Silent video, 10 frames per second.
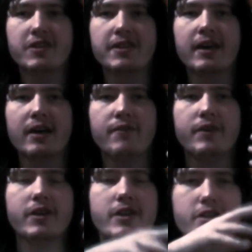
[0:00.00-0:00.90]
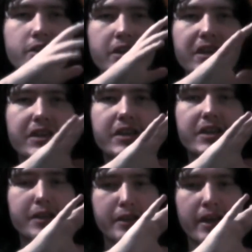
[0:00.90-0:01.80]
stuff to
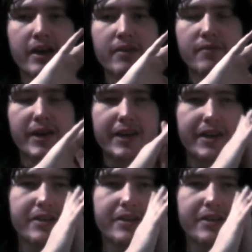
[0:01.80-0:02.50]
not like,